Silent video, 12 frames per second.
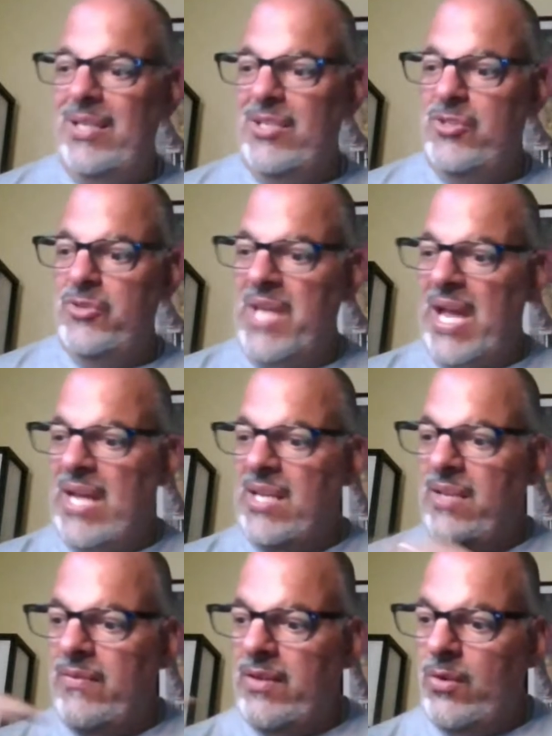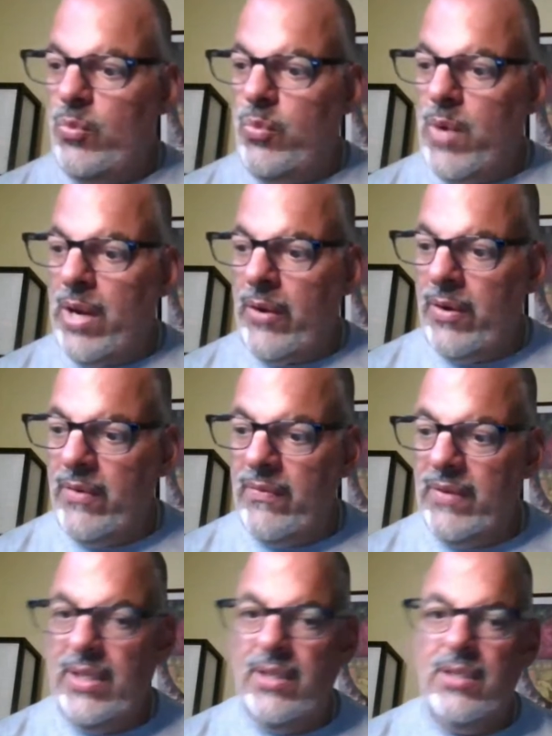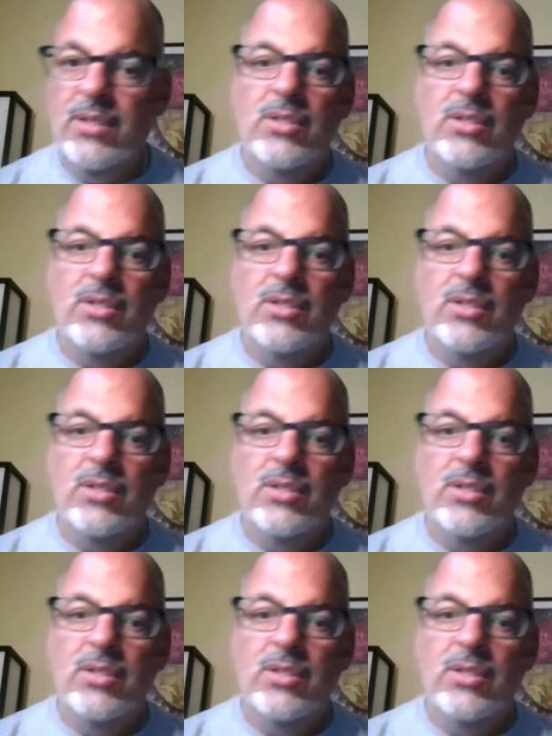And you're not even aware of it.